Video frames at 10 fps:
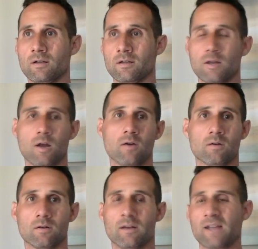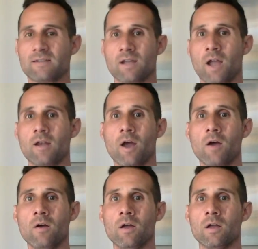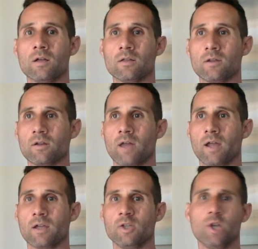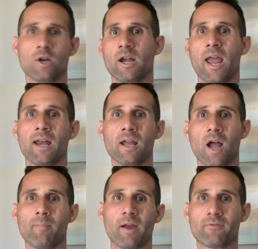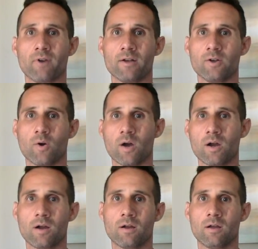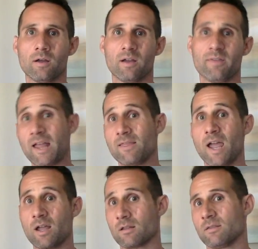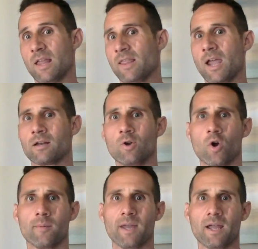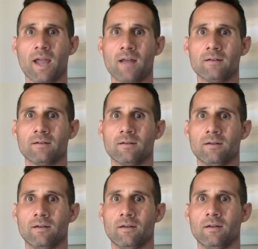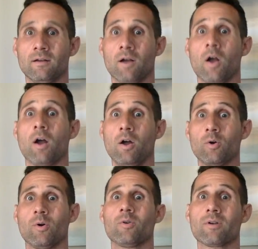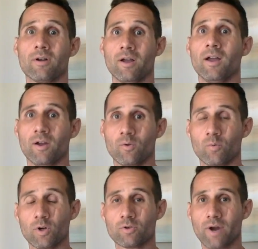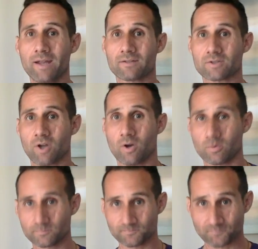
you know, next thing I know, they're like urinating on my front door. Then they then they ignore me again. Oh, well, great. So,